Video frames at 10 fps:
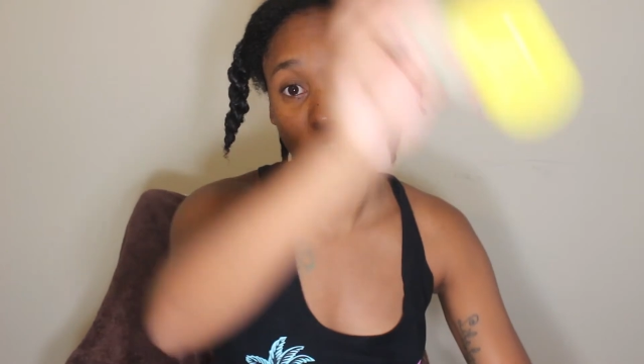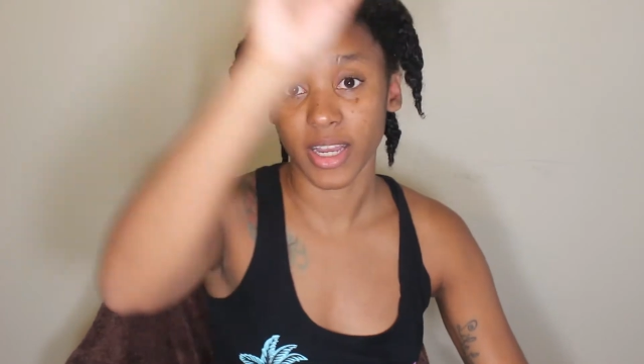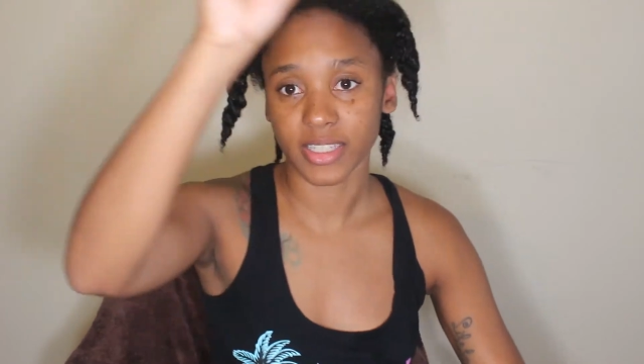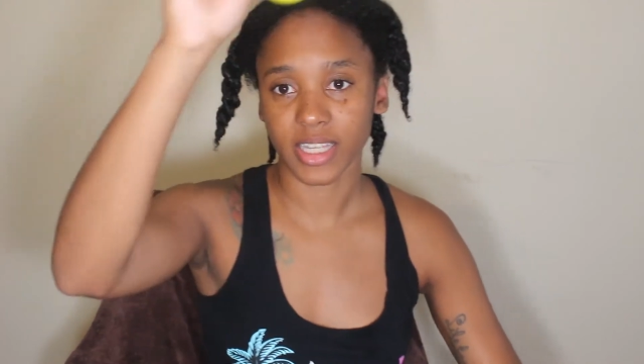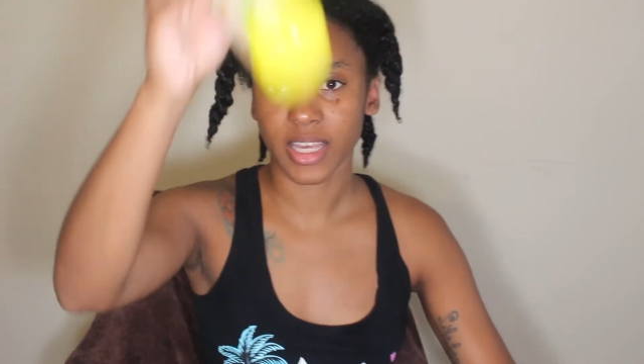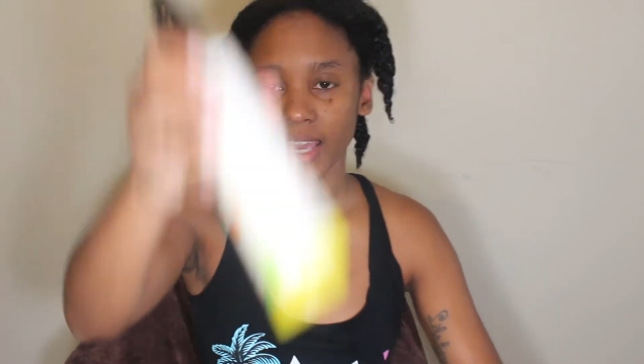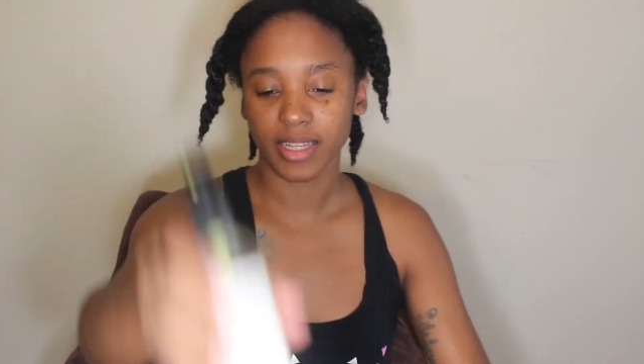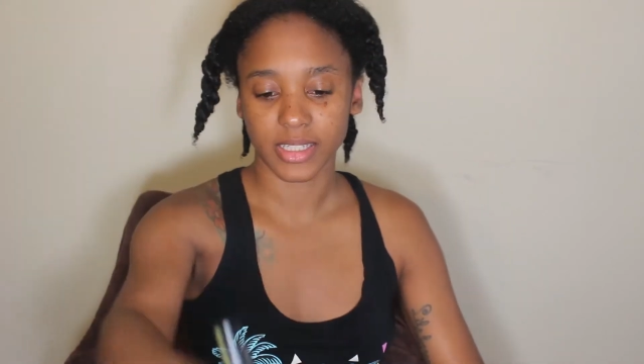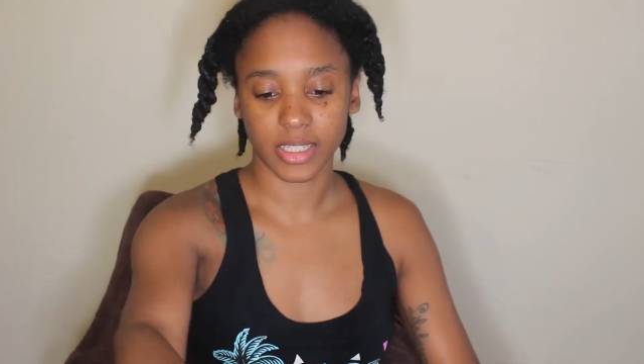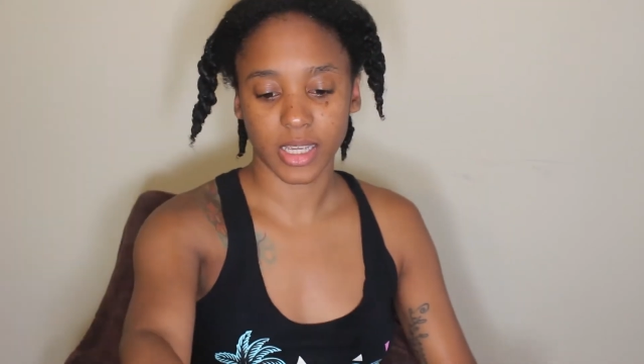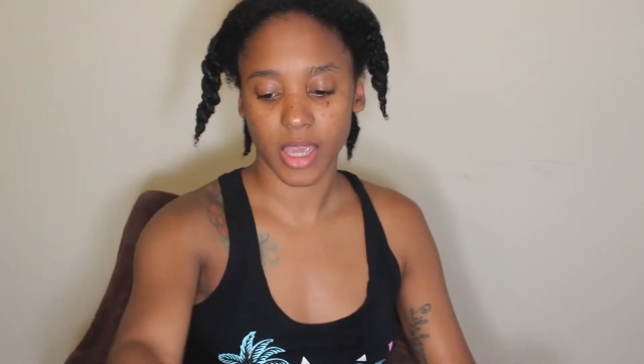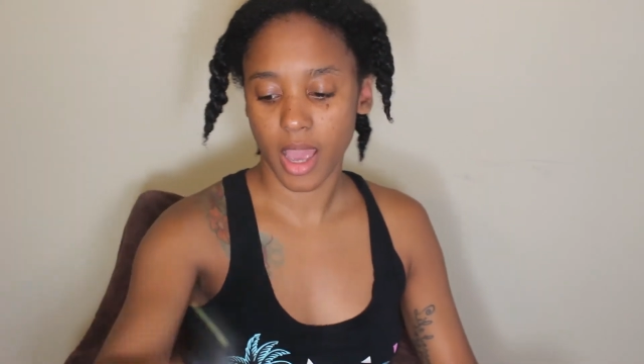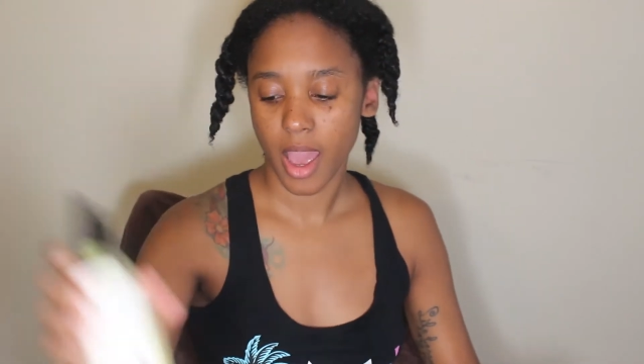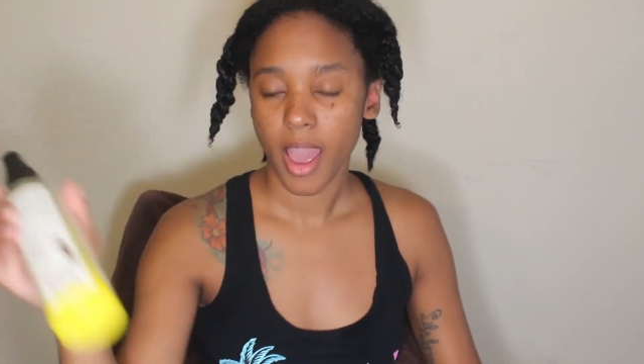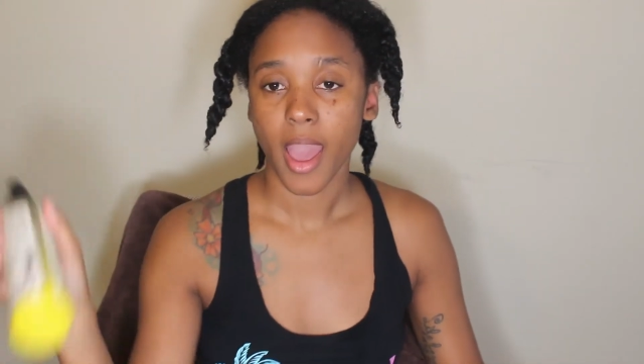guys can't see
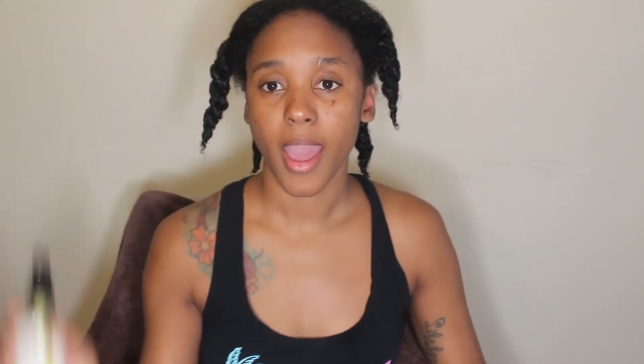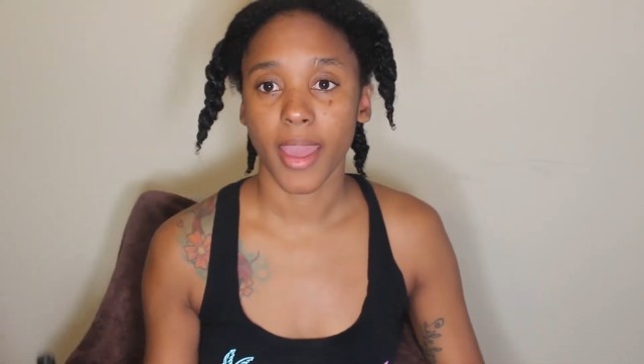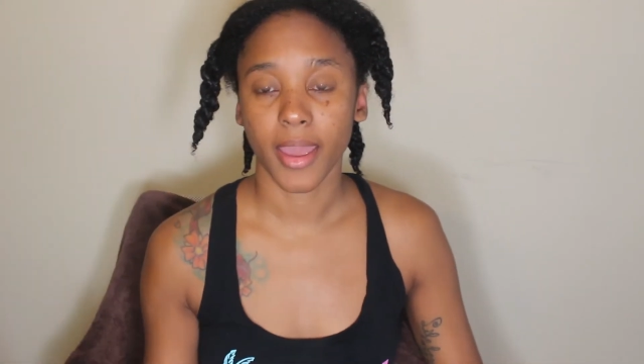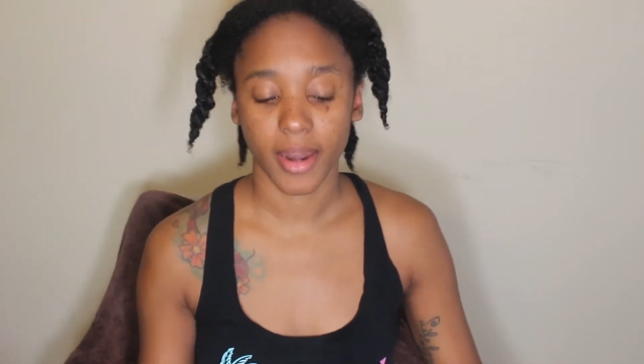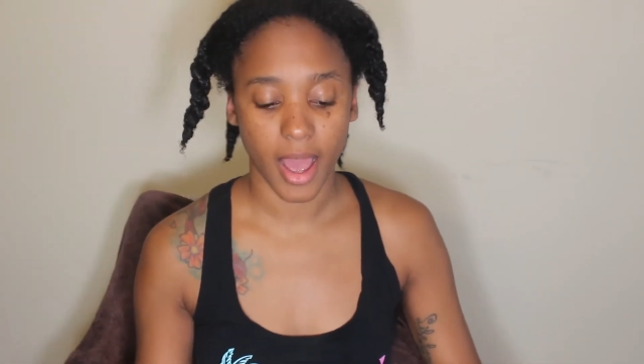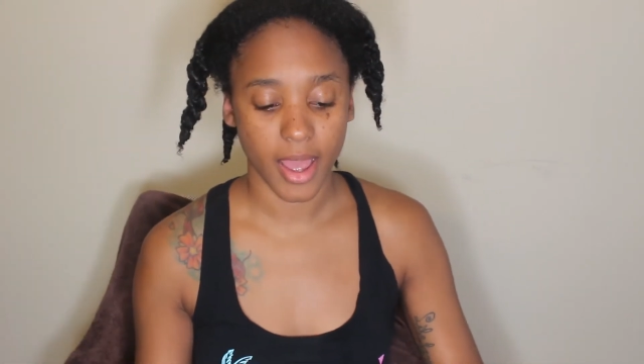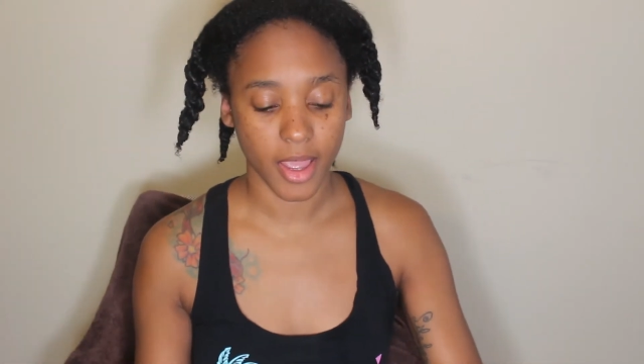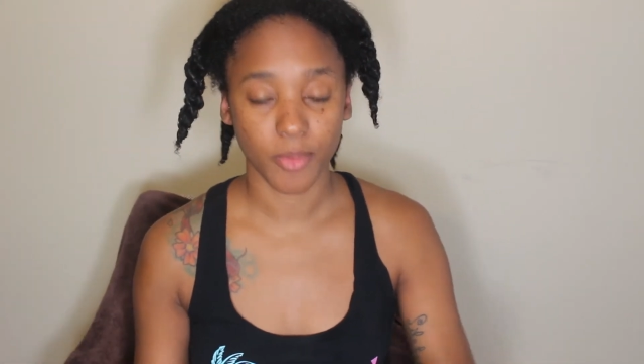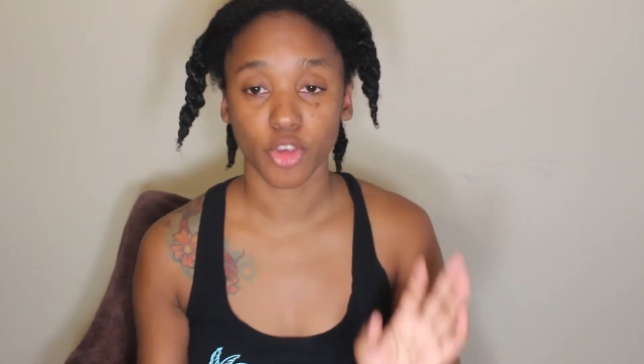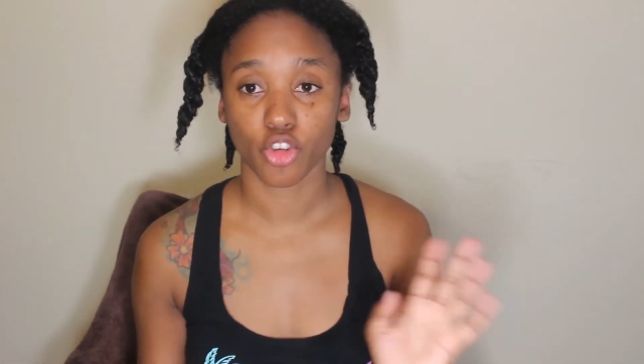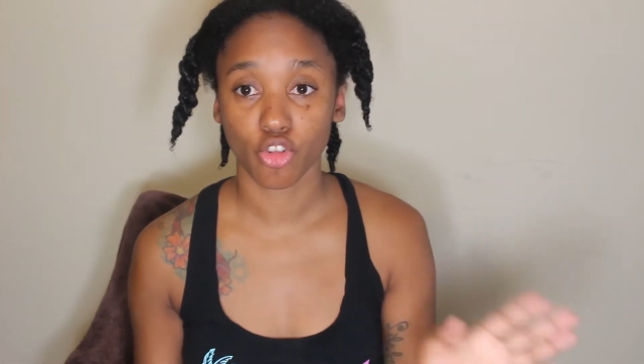and I am